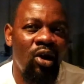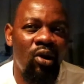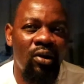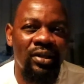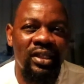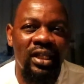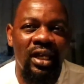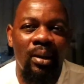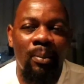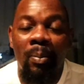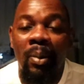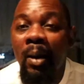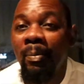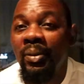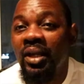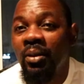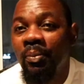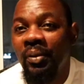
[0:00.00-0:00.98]
on the
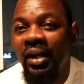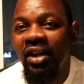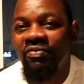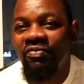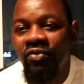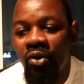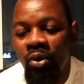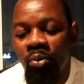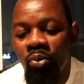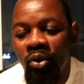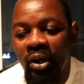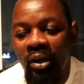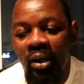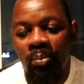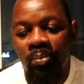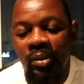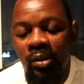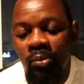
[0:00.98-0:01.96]
public platform
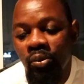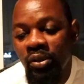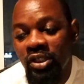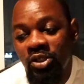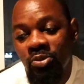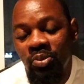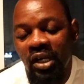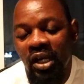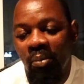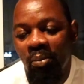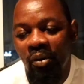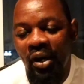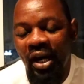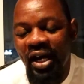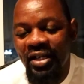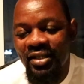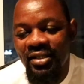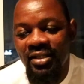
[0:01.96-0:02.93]
where people speak
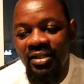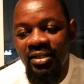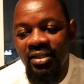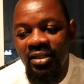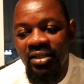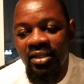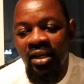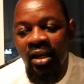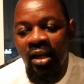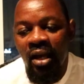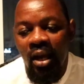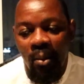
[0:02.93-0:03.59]
about ancestors.